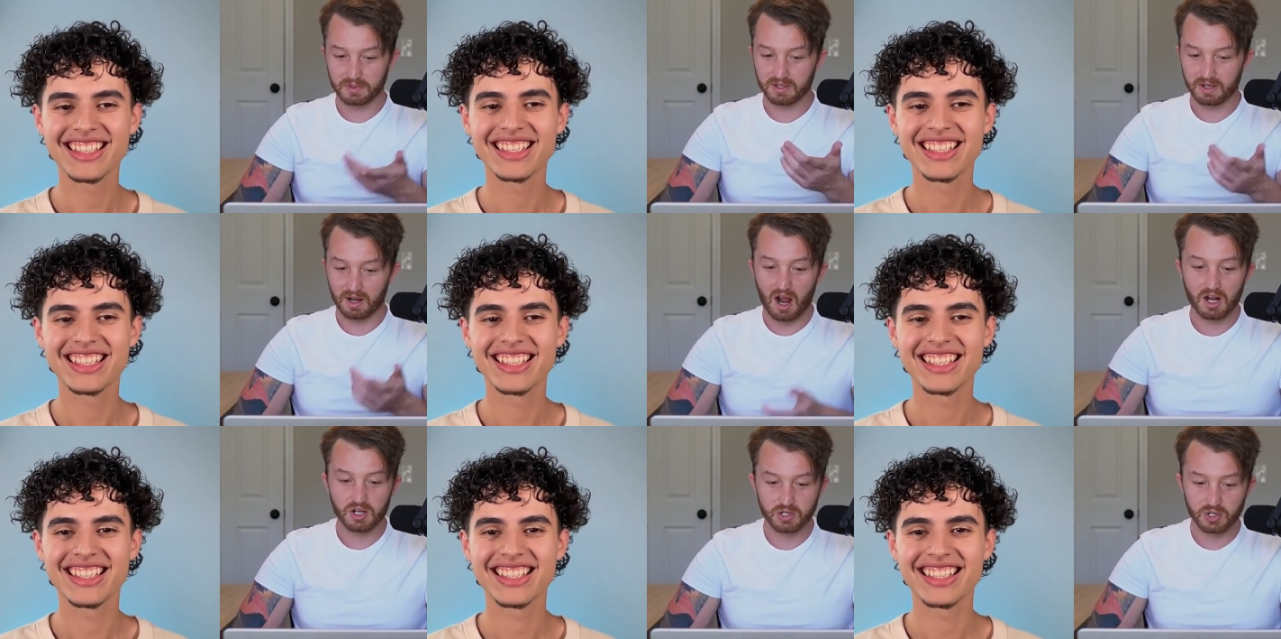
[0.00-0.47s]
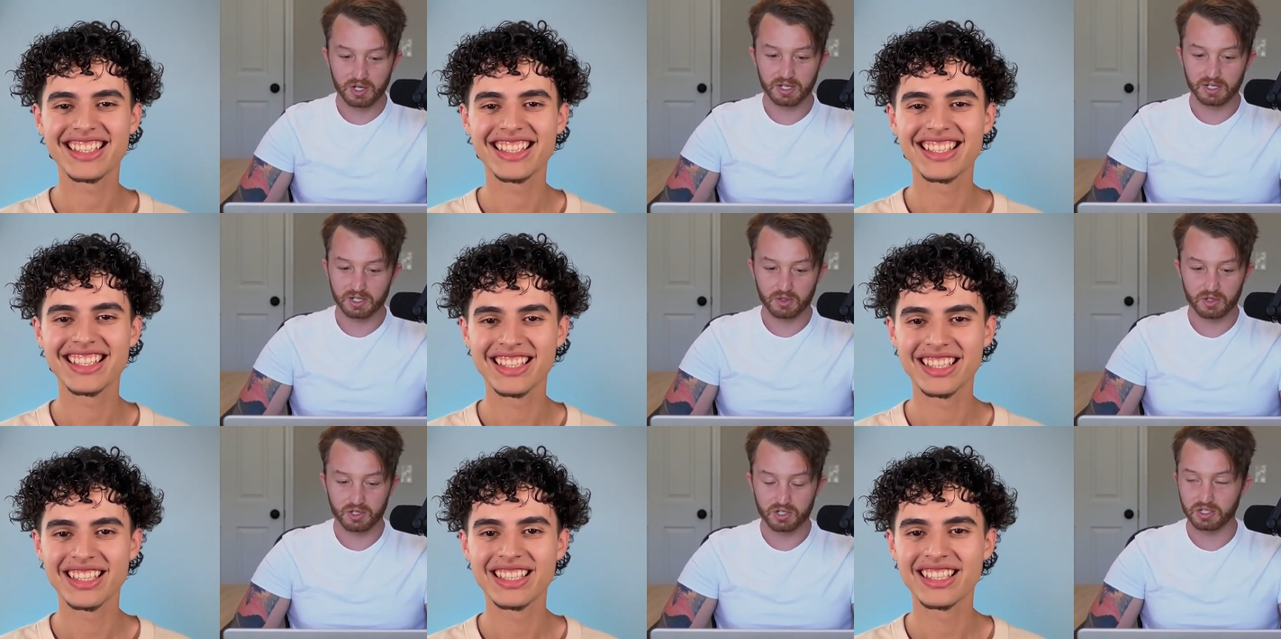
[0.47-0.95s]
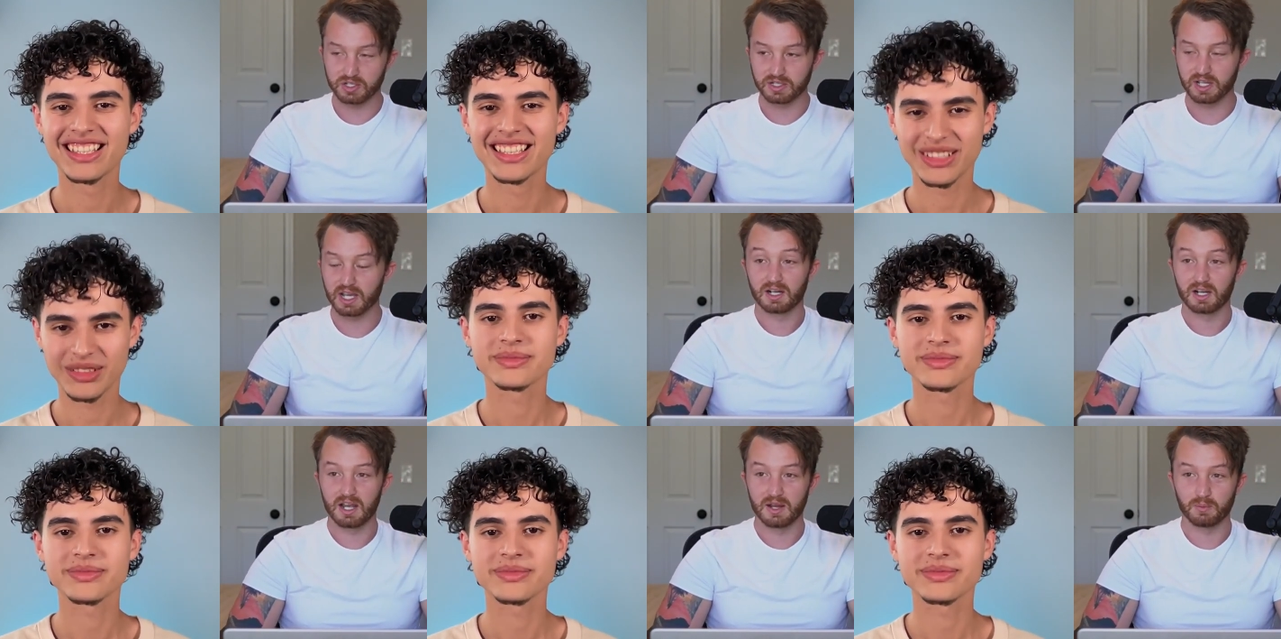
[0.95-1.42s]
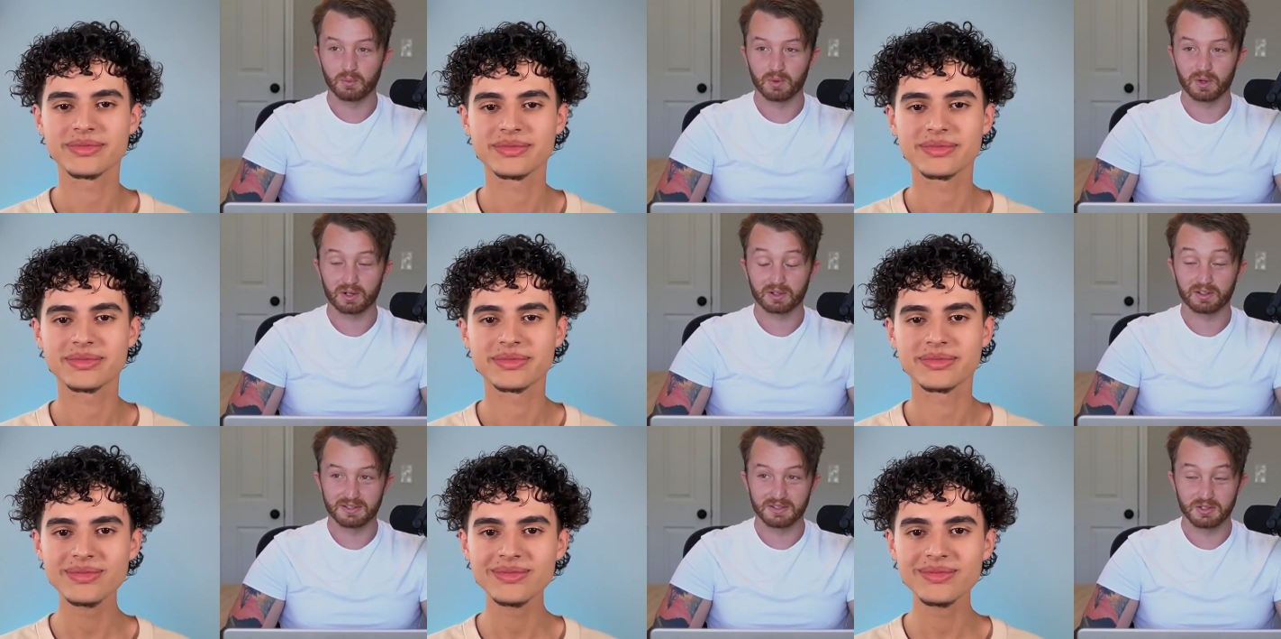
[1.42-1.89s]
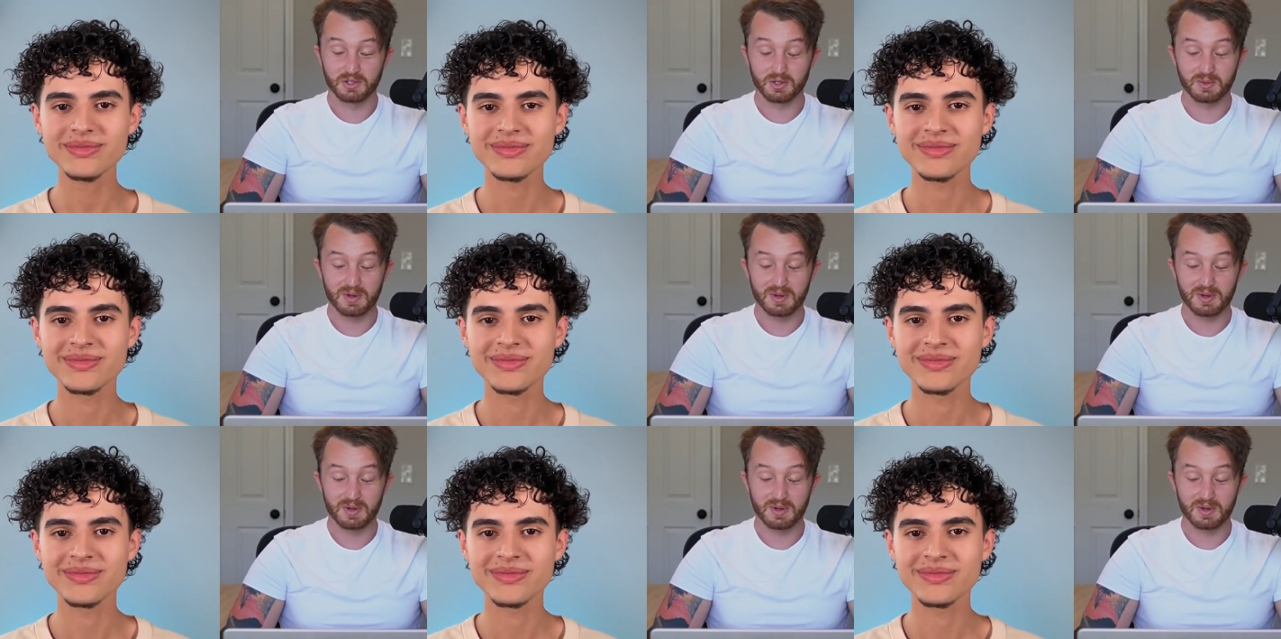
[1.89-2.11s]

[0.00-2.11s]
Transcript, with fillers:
Speaker 1: Andre, Christian, Dan, and we were like, dude,